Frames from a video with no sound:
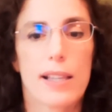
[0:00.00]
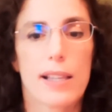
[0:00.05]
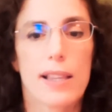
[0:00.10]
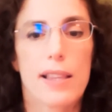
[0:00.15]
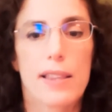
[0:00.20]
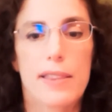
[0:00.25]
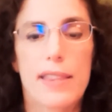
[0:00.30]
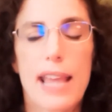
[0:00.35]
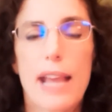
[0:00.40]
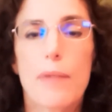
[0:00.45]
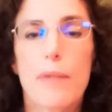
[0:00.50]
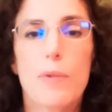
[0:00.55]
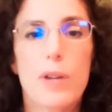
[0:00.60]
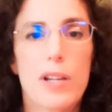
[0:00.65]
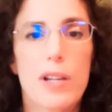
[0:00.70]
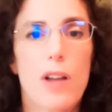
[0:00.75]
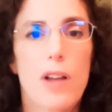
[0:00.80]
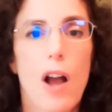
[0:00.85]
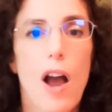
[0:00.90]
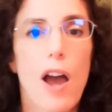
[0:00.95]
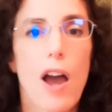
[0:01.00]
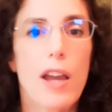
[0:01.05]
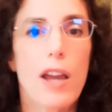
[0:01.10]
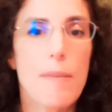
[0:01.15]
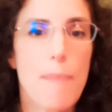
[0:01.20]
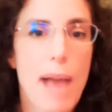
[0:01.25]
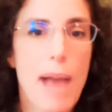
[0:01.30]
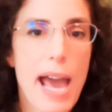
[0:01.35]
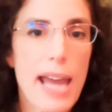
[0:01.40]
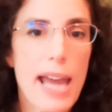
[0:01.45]
they would
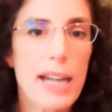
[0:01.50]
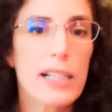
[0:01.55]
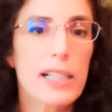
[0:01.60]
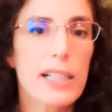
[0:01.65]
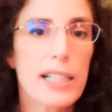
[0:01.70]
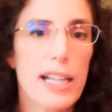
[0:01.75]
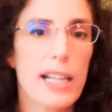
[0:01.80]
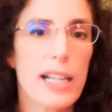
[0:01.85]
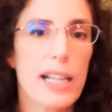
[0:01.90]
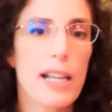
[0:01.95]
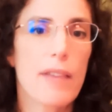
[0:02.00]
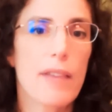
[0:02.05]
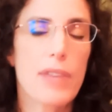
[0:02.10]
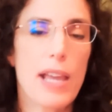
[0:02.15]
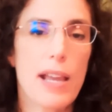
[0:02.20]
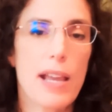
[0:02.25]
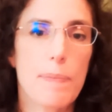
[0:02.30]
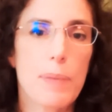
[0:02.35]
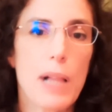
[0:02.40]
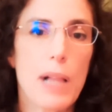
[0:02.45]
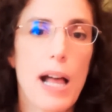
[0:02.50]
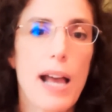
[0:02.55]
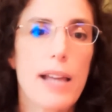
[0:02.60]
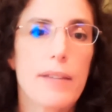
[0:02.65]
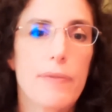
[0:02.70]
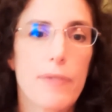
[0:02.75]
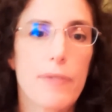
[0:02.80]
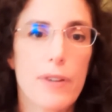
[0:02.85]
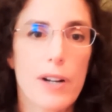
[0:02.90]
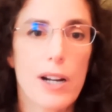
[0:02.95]
automatically, if they
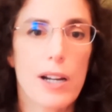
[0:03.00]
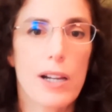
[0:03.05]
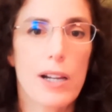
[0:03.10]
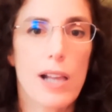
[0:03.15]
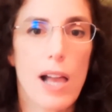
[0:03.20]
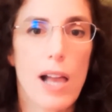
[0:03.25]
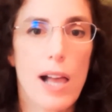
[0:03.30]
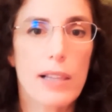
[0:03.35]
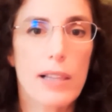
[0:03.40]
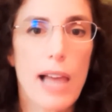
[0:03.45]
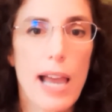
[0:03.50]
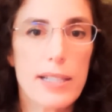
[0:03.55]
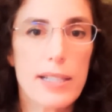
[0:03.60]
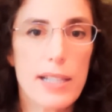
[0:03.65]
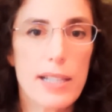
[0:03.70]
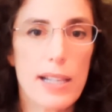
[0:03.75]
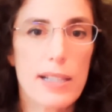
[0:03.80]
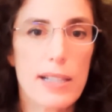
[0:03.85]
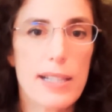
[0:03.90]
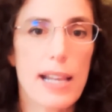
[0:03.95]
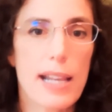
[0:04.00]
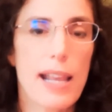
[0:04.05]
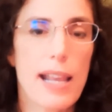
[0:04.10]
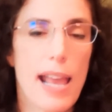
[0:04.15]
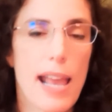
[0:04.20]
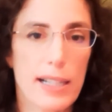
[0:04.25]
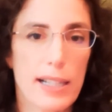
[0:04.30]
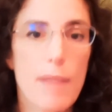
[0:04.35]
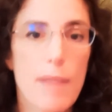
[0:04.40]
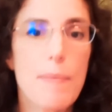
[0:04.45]
applied for a license
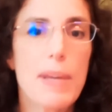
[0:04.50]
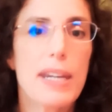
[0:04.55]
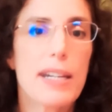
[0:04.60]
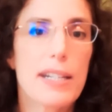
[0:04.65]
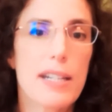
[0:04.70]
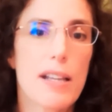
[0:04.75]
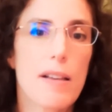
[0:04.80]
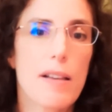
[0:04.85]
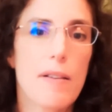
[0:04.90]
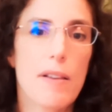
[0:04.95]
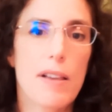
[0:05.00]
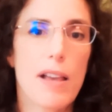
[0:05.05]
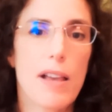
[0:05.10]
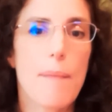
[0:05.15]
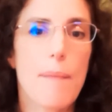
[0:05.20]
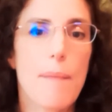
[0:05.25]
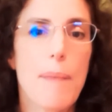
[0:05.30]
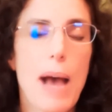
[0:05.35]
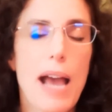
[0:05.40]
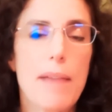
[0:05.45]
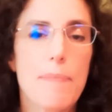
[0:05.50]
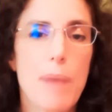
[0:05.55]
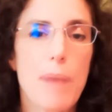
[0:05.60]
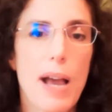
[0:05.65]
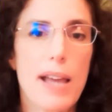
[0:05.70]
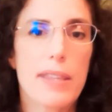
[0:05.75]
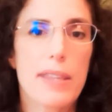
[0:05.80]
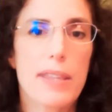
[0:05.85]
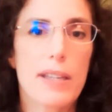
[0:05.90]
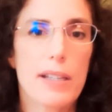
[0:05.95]
and committed to abide by
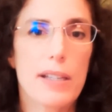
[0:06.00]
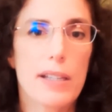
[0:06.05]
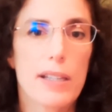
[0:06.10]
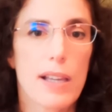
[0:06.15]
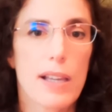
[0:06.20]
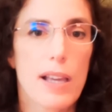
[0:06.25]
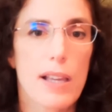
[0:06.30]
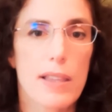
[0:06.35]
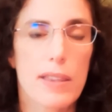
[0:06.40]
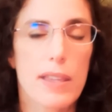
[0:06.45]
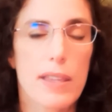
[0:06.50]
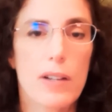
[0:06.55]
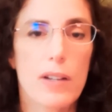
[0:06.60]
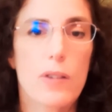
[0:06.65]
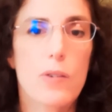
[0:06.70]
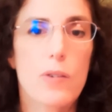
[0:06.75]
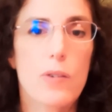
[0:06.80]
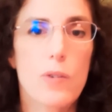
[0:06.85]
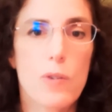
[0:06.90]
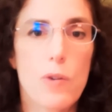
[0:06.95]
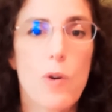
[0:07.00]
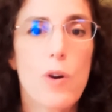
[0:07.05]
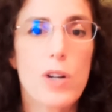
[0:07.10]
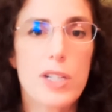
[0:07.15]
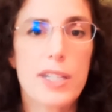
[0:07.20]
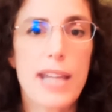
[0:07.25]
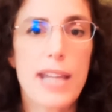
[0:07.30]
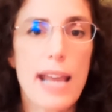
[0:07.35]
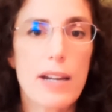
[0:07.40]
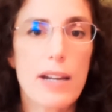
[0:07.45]
the core
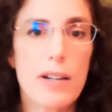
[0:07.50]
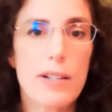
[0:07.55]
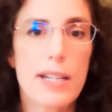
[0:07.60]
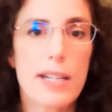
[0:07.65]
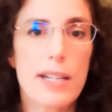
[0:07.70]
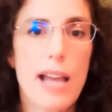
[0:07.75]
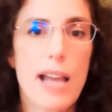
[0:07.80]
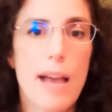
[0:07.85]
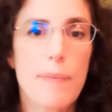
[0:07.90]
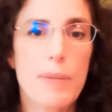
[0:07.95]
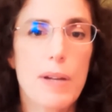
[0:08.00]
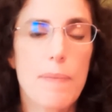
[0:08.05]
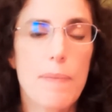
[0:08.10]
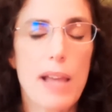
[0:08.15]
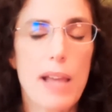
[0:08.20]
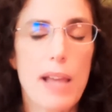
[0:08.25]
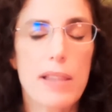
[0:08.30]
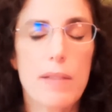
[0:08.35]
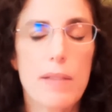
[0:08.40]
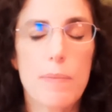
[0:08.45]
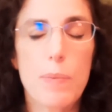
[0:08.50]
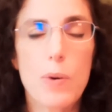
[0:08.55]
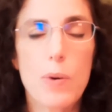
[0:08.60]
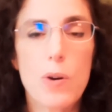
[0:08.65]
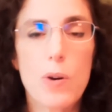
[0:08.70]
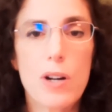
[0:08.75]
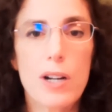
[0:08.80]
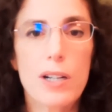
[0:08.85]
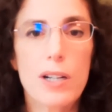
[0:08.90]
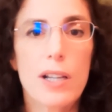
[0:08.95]
standards adopted by the
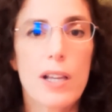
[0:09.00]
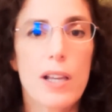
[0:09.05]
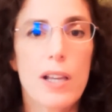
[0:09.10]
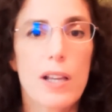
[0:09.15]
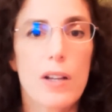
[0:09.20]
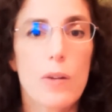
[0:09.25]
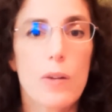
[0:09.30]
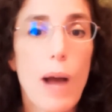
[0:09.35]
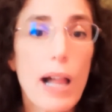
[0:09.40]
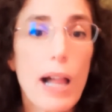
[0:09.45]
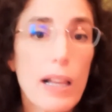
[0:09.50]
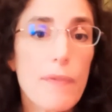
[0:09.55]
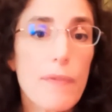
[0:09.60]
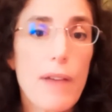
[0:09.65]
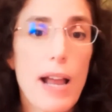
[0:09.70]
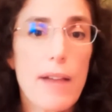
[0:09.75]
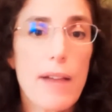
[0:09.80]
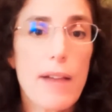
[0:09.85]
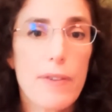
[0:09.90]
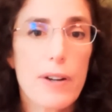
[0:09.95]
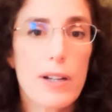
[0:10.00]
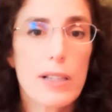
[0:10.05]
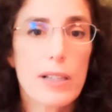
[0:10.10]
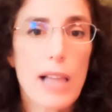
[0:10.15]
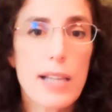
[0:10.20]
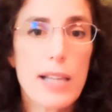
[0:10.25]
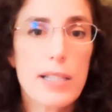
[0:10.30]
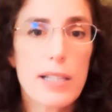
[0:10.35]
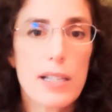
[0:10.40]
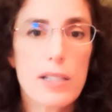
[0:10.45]
board, qualify for a
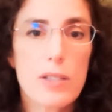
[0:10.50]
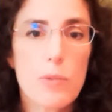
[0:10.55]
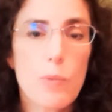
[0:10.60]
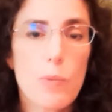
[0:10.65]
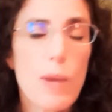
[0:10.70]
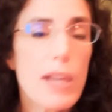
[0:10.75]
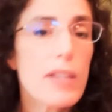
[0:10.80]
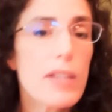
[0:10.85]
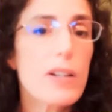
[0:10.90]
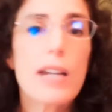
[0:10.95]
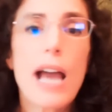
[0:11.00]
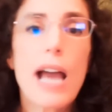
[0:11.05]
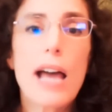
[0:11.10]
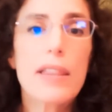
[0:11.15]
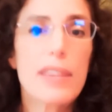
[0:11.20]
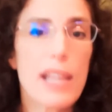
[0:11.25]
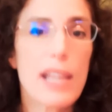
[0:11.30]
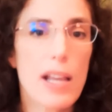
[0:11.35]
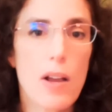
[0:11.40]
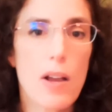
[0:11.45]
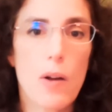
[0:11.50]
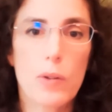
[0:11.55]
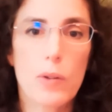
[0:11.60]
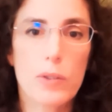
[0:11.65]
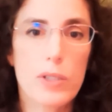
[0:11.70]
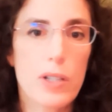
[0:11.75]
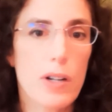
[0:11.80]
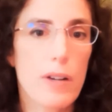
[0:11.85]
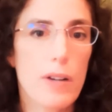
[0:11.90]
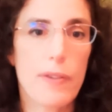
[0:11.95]
license, whether or not they hold
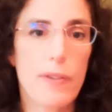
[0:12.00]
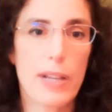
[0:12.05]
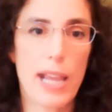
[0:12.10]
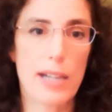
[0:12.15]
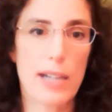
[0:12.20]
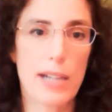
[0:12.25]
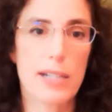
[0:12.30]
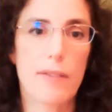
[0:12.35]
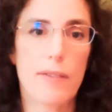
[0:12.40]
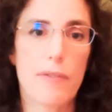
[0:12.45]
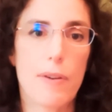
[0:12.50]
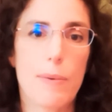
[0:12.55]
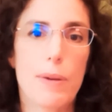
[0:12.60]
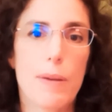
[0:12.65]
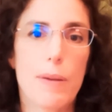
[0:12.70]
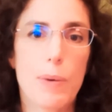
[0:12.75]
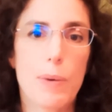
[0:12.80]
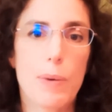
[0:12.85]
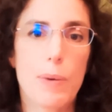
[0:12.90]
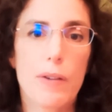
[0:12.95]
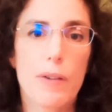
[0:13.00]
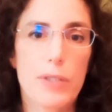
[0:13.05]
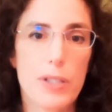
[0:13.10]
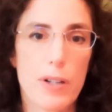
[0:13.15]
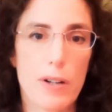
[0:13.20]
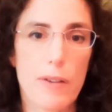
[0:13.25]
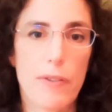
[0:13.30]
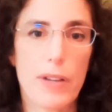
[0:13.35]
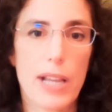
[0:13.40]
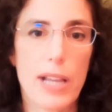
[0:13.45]
certification from an approved
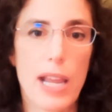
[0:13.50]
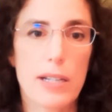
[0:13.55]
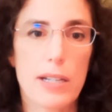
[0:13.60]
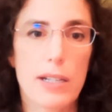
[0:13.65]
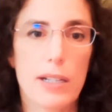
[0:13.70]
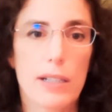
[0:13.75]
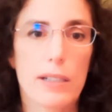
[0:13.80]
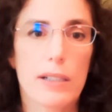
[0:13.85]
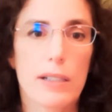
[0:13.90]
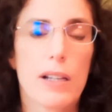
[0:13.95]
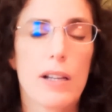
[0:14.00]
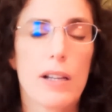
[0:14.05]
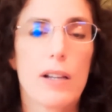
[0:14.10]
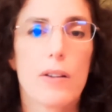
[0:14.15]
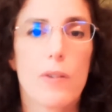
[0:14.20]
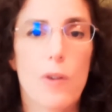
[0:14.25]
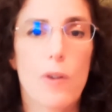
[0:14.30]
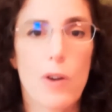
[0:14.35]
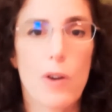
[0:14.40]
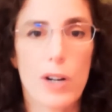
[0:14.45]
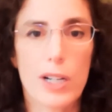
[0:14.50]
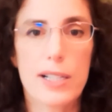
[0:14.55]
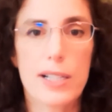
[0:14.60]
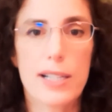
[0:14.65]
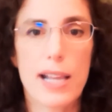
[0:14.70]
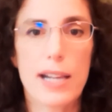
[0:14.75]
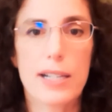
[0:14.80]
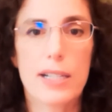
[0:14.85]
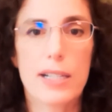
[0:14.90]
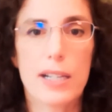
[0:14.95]
certification
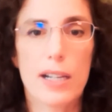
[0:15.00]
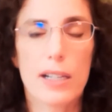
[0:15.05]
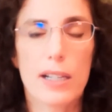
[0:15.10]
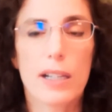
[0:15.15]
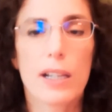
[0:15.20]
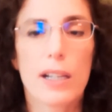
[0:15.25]
organization.